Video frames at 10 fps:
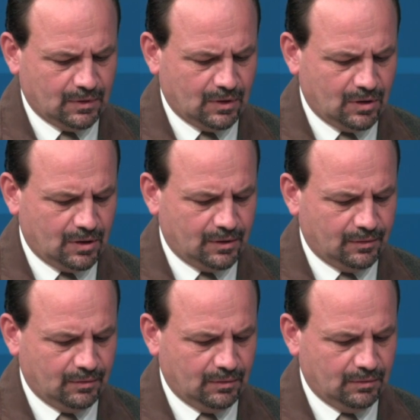
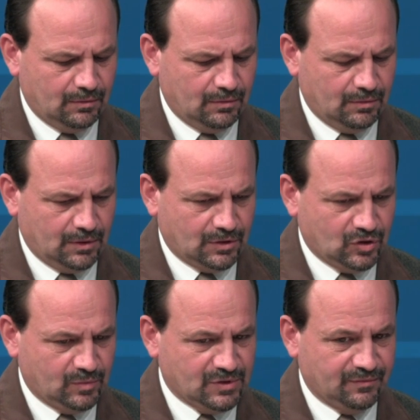Connor, in
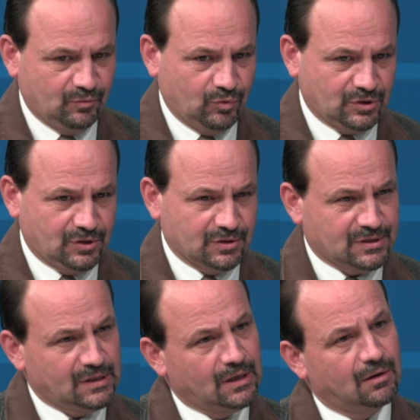terms of what you're
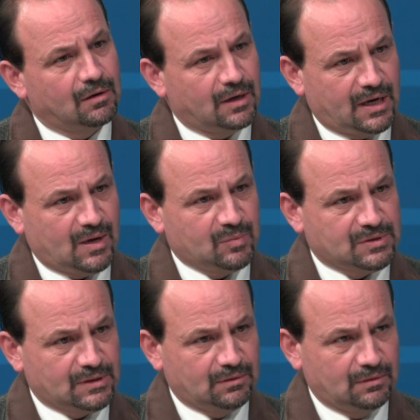seeing on
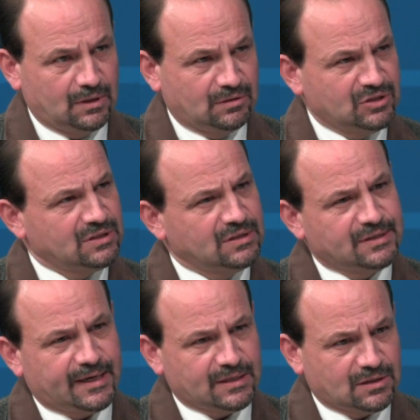campus and just in
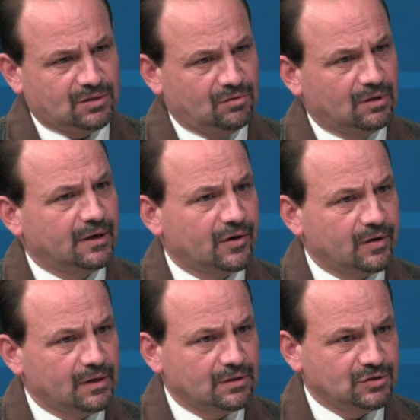Saskatoon and
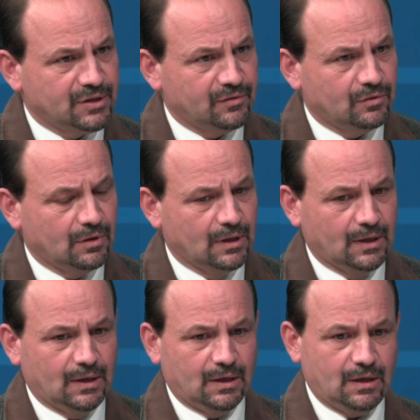area in general,
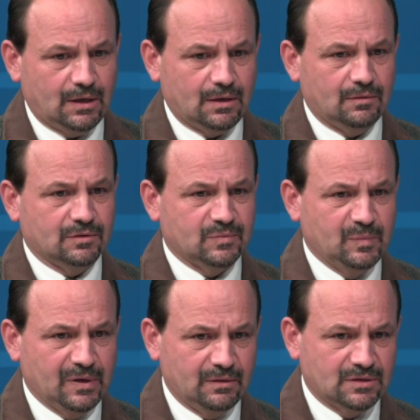there's
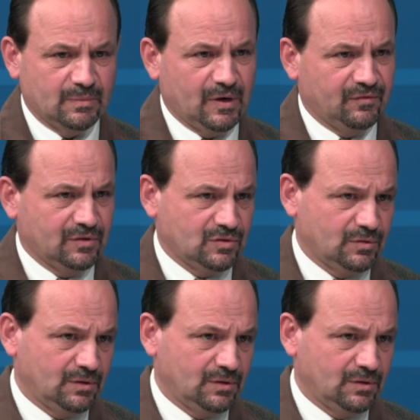been some efforts with